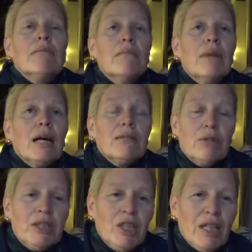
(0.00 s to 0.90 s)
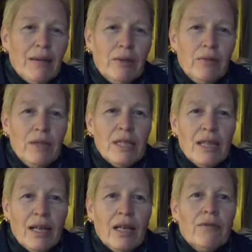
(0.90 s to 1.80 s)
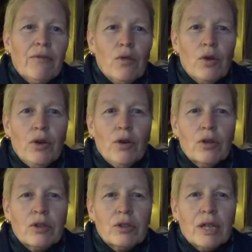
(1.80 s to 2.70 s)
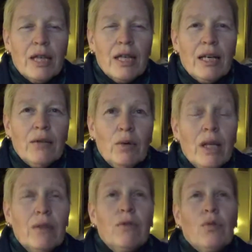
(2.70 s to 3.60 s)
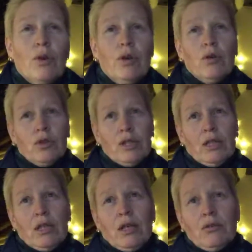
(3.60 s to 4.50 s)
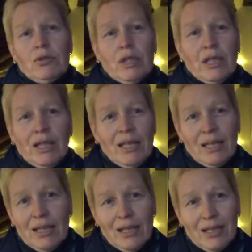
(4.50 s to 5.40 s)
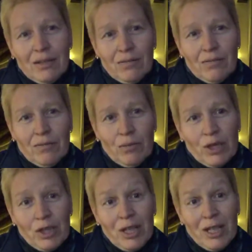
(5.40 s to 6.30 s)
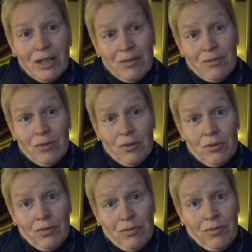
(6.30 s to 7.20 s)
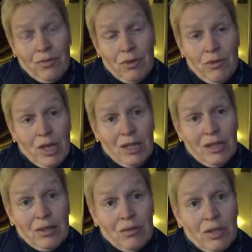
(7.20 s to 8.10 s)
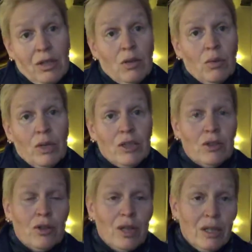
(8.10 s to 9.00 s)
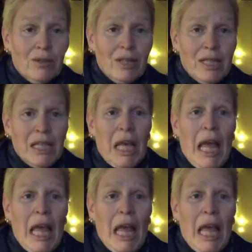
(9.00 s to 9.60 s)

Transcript: But when she came to visit, I had 4 dogs, and we had 4 dogs at the house. And when she had drinks, she always turned into this,